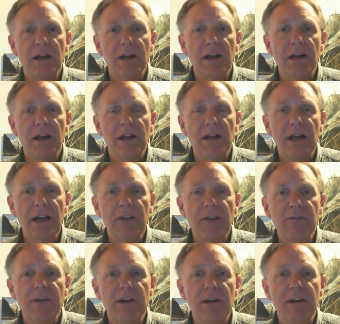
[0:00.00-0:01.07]

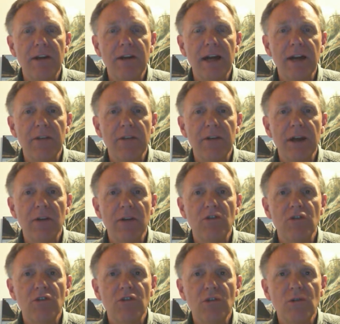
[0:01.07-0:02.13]
life and death. Now
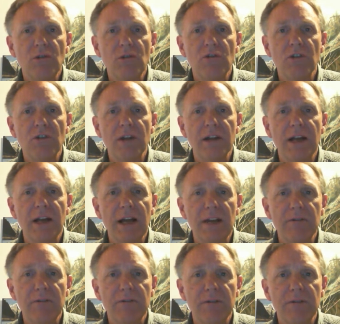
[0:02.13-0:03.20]
choose
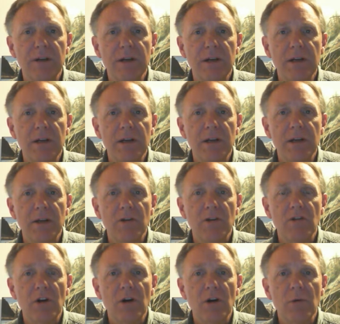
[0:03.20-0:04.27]
life.
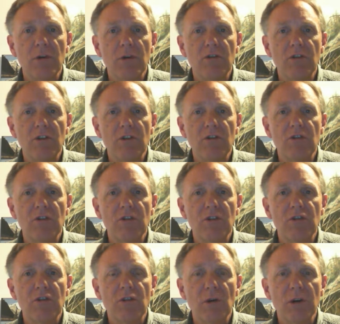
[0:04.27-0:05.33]
There's always this
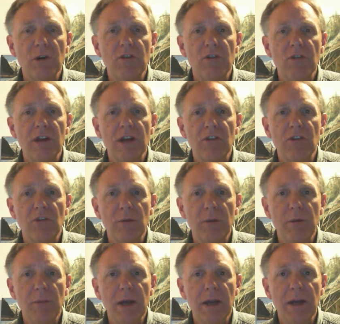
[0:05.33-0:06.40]
choice that has to be
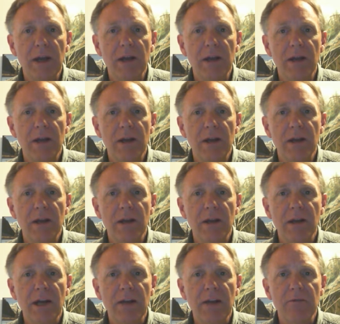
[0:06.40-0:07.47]
made in
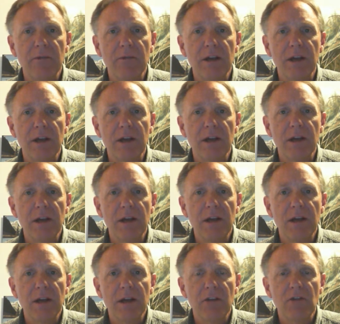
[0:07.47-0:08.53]
life.
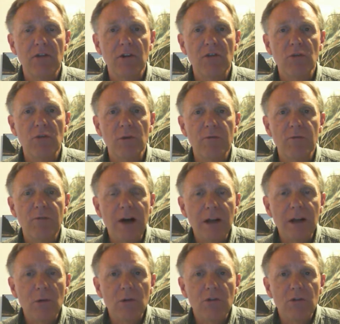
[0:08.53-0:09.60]
And as those who are
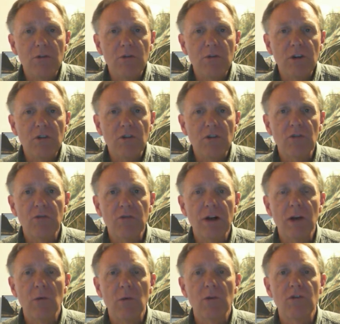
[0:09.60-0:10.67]
followers of Jesus,
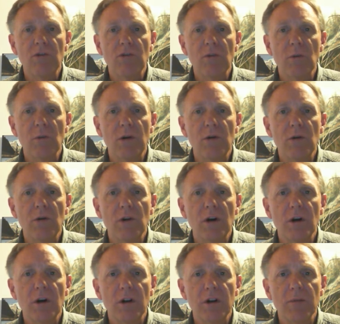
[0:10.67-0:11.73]
followers of the one who
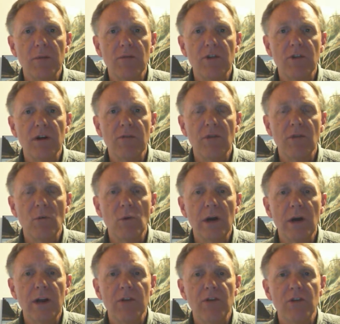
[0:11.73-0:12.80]
called himself the
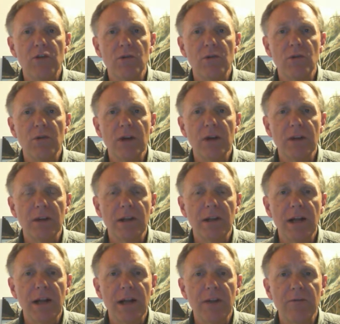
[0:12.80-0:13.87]
way, the truth, and the
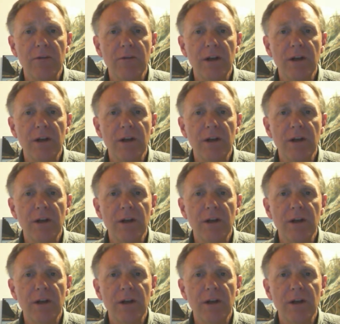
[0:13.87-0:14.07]
life,